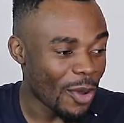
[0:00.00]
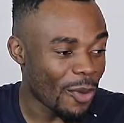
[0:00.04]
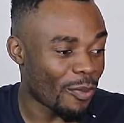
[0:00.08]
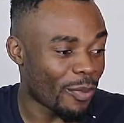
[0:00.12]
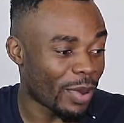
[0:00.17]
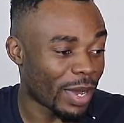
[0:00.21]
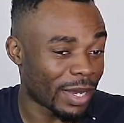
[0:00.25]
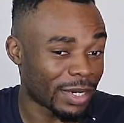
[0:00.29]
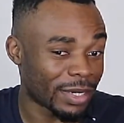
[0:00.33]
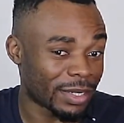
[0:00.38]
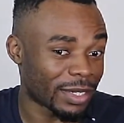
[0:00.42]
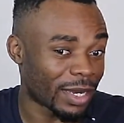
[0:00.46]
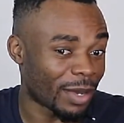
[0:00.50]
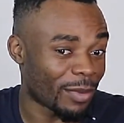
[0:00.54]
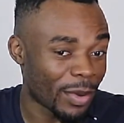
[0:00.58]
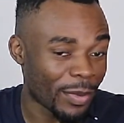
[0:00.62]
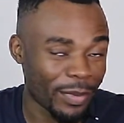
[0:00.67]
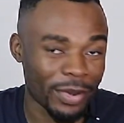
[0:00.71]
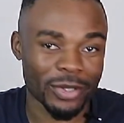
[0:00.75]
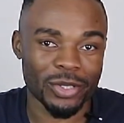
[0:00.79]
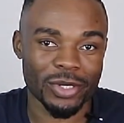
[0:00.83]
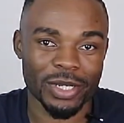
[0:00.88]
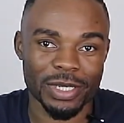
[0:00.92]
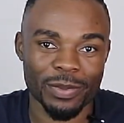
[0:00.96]
But I'm
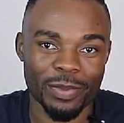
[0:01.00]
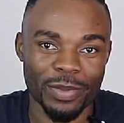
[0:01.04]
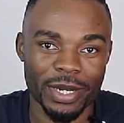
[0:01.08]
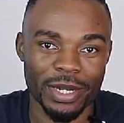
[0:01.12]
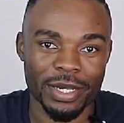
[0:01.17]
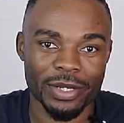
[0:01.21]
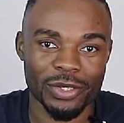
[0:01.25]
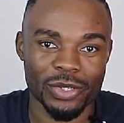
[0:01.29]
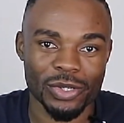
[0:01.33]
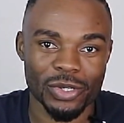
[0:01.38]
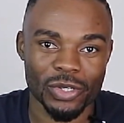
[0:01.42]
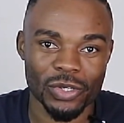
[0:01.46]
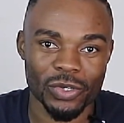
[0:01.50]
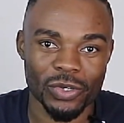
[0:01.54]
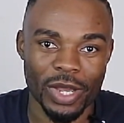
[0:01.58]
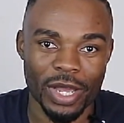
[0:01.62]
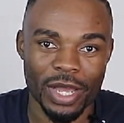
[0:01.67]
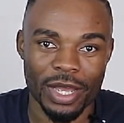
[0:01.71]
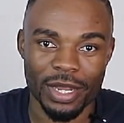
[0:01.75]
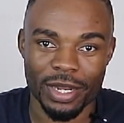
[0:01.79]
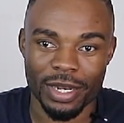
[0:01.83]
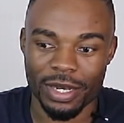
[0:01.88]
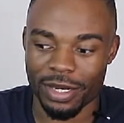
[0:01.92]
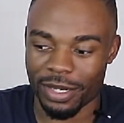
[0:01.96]
about to explain it to you
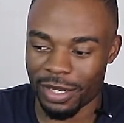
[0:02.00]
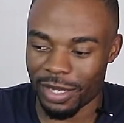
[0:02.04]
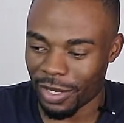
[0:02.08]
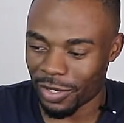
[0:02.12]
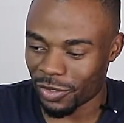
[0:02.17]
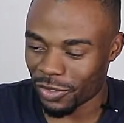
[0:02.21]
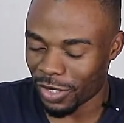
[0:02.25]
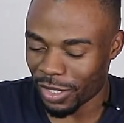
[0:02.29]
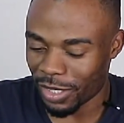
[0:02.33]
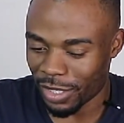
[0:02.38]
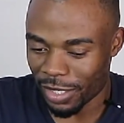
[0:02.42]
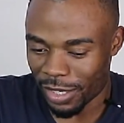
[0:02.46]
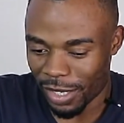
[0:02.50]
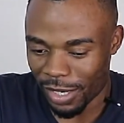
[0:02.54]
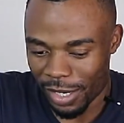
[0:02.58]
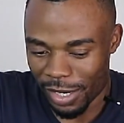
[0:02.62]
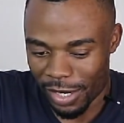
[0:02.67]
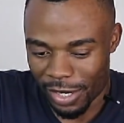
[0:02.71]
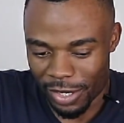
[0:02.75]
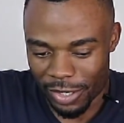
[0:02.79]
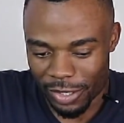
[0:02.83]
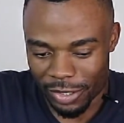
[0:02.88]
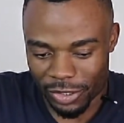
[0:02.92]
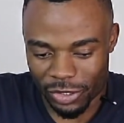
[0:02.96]
and actually
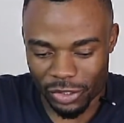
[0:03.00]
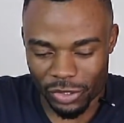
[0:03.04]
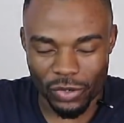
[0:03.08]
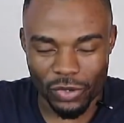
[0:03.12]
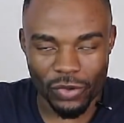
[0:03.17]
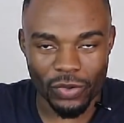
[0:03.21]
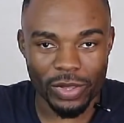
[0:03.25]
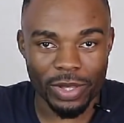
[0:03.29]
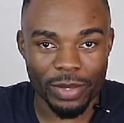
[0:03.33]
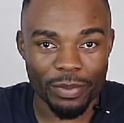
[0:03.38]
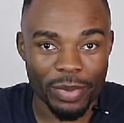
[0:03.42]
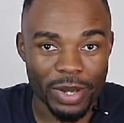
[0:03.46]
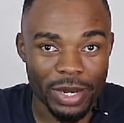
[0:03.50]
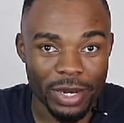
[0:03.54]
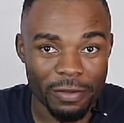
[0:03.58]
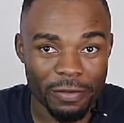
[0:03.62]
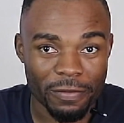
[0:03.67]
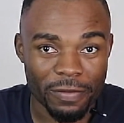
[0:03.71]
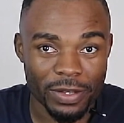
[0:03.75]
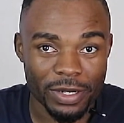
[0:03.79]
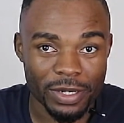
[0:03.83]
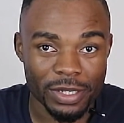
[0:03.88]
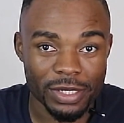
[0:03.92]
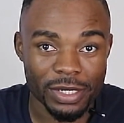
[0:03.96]
show you the
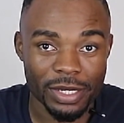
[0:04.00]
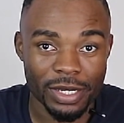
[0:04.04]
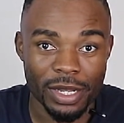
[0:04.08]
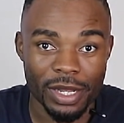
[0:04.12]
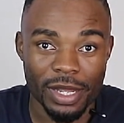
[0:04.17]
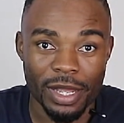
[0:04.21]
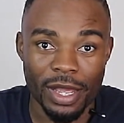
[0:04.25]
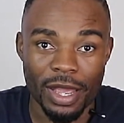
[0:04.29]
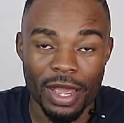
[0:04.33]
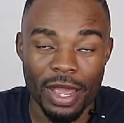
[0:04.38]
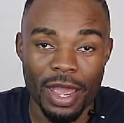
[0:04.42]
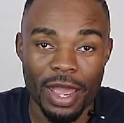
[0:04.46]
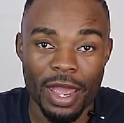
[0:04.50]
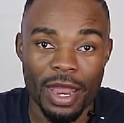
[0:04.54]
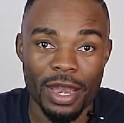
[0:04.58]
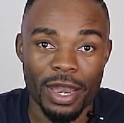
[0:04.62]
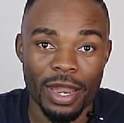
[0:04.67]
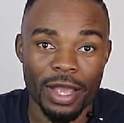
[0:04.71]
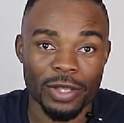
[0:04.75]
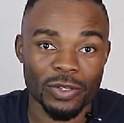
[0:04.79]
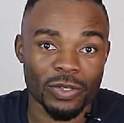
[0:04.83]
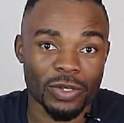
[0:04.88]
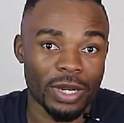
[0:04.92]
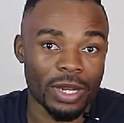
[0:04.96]
benefit and
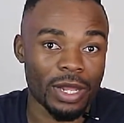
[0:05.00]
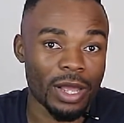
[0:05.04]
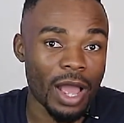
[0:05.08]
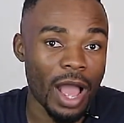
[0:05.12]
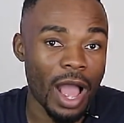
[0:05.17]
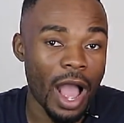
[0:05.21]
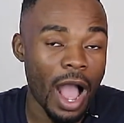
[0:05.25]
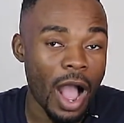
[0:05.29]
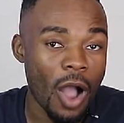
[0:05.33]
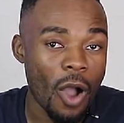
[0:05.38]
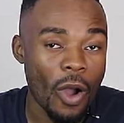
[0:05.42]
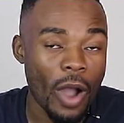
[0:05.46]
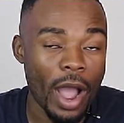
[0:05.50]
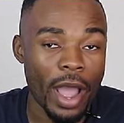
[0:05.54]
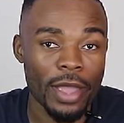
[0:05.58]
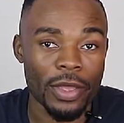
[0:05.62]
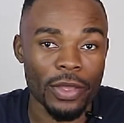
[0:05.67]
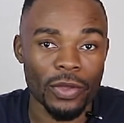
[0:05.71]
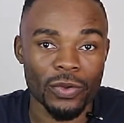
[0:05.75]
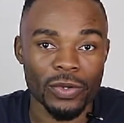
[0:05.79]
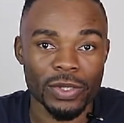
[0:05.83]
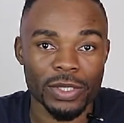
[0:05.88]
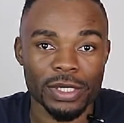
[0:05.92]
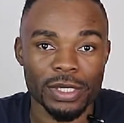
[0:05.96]
actually how I
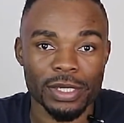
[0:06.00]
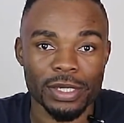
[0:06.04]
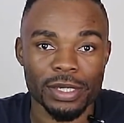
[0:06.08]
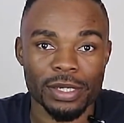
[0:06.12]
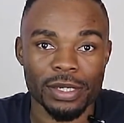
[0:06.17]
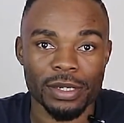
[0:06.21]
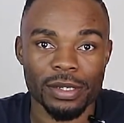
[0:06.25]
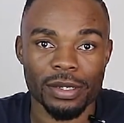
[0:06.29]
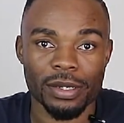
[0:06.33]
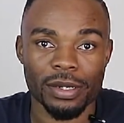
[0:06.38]
use it.